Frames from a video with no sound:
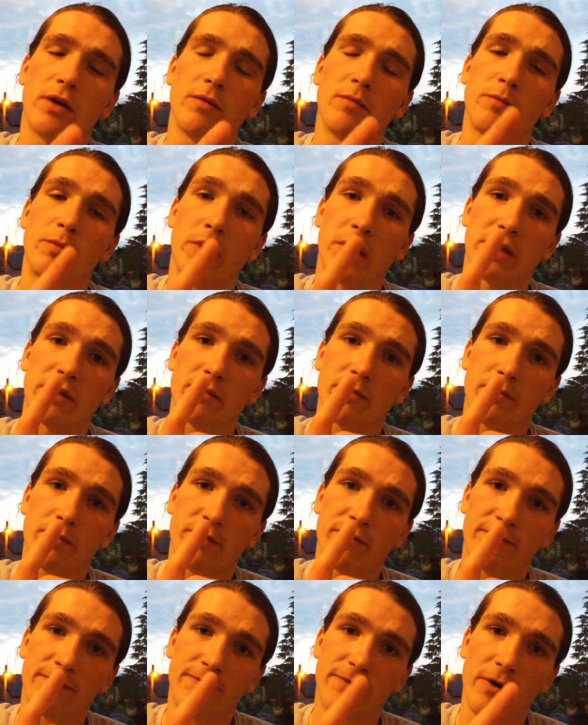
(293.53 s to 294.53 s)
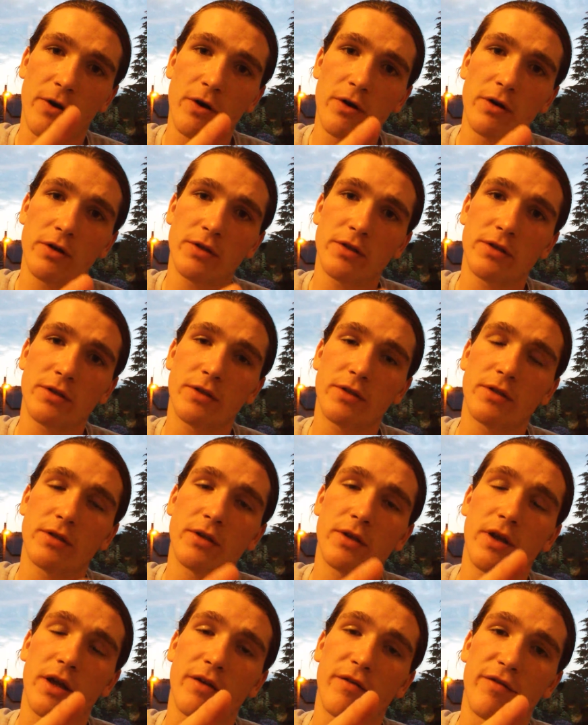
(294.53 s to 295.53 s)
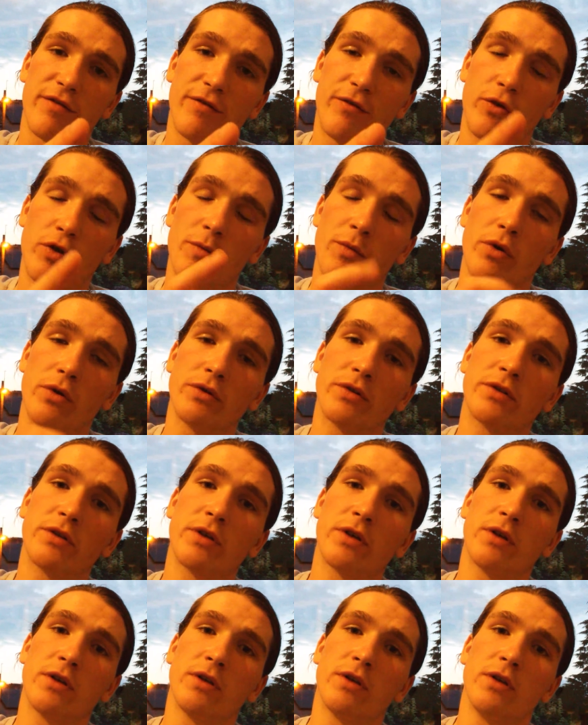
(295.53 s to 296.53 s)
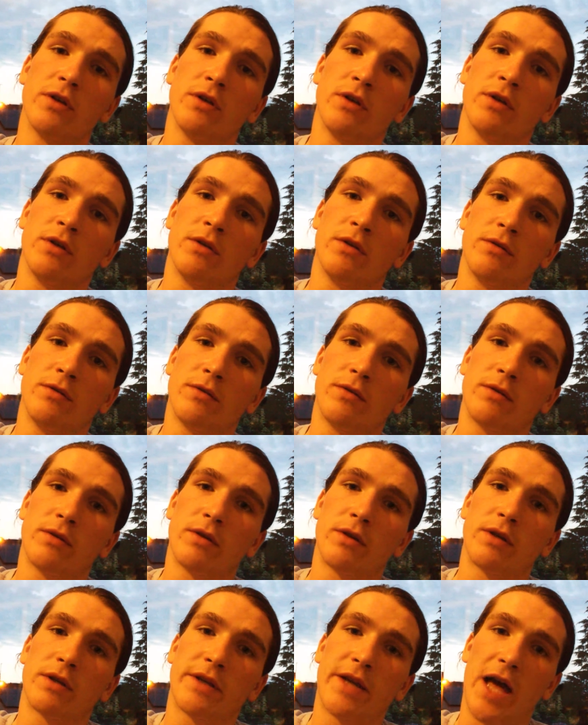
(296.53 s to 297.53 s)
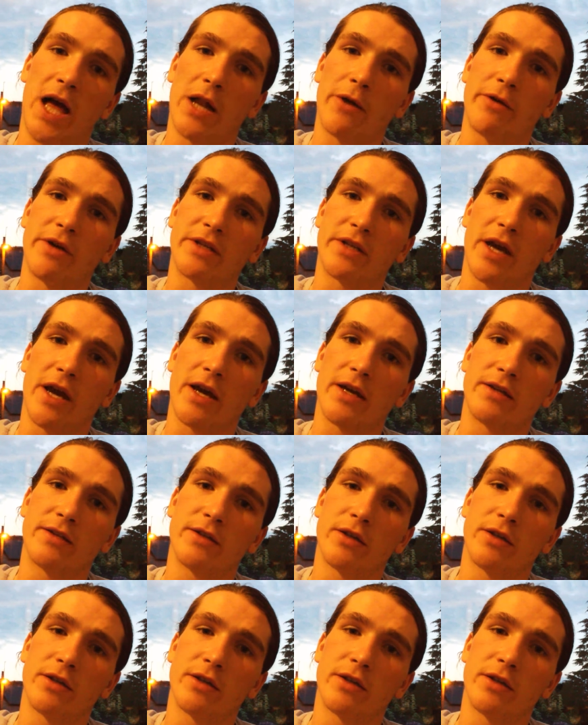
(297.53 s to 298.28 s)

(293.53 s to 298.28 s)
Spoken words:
But first and foremost, calories, guys.